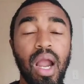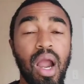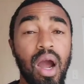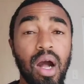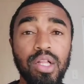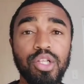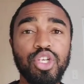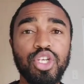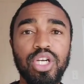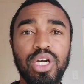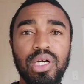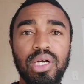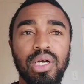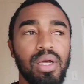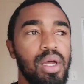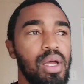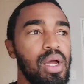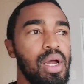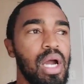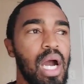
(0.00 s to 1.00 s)
culture.
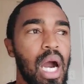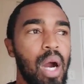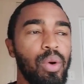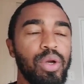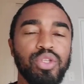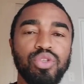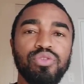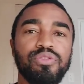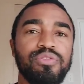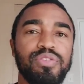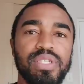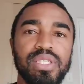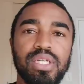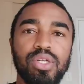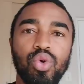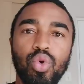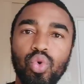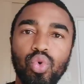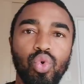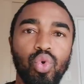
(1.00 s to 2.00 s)
I went to
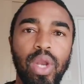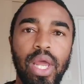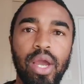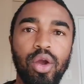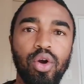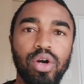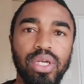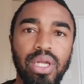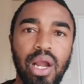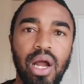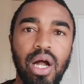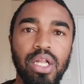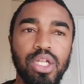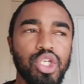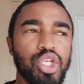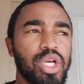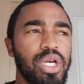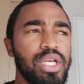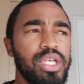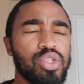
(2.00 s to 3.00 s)
visit Nkululeko on
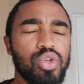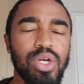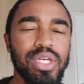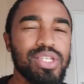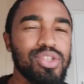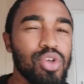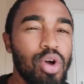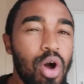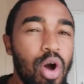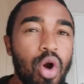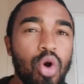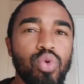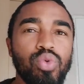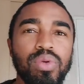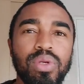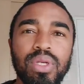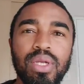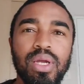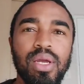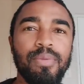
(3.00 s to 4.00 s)
culture. He's got his
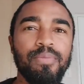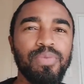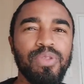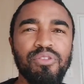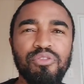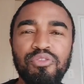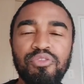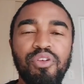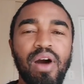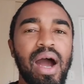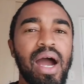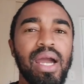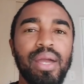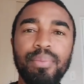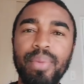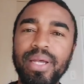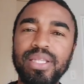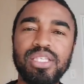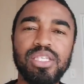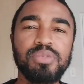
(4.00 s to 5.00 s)
own
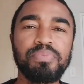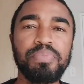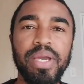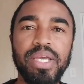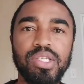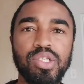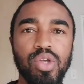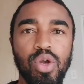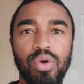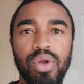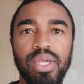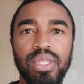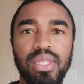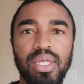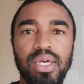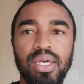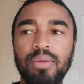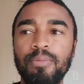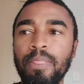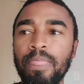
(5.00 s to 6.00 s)
vibe and space going
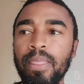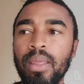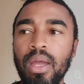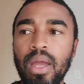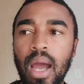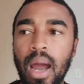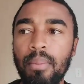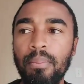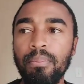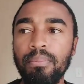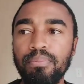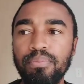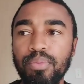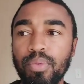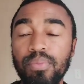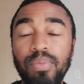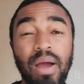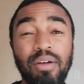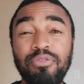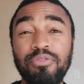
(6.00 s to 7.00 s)
there.
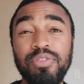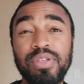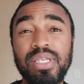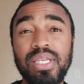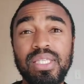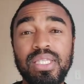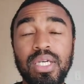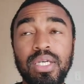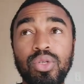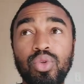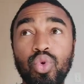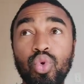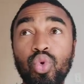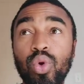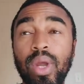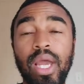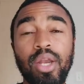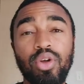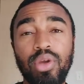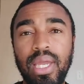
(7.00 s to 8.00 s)
I've visited
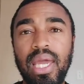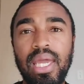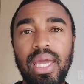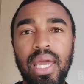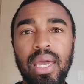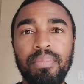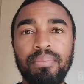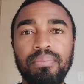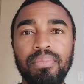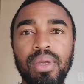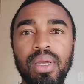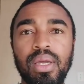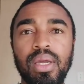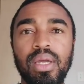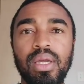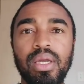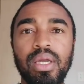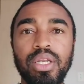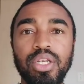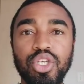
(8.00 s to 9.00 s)
Lungelo KM
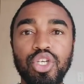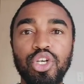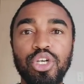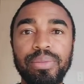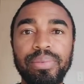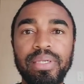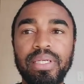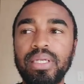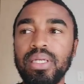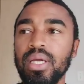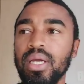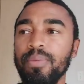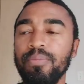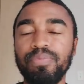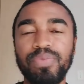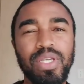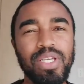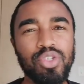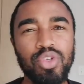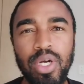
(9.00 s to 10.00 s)
in Durban.
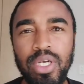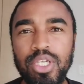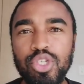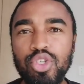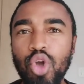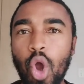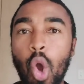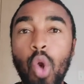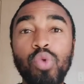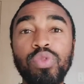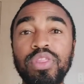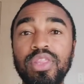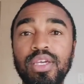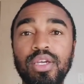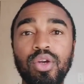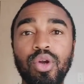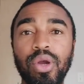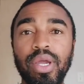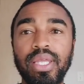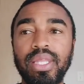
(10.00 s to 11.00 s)
He's got his own
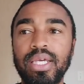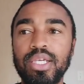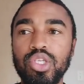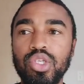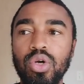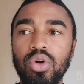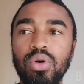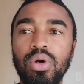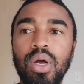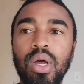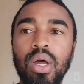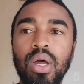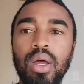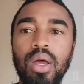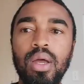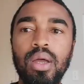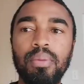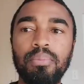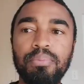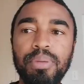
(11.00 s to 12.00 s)
thing going there. So
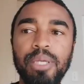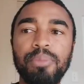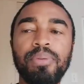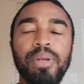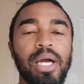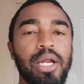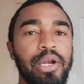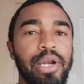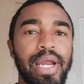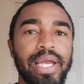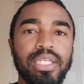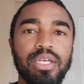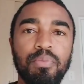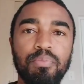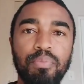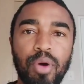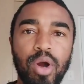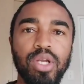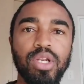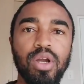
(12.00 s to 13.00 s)
people are
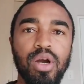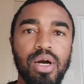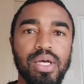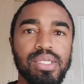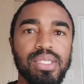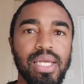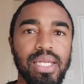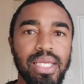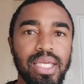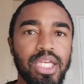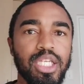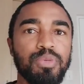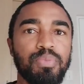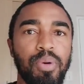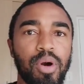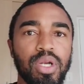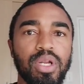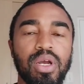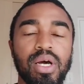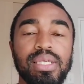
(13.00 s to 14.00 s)
creating podcasts, and each
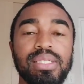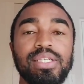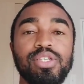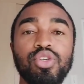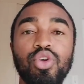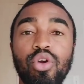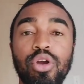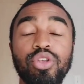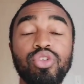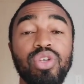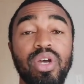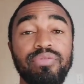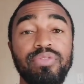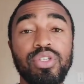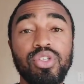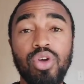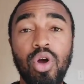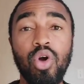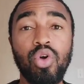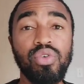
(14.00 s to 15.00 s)
podcast is going to have
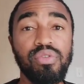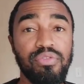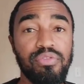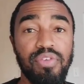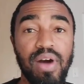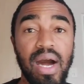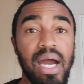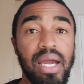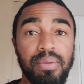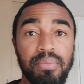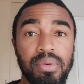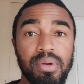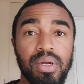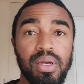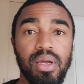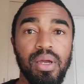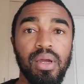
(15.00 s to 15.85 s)
its own vibe.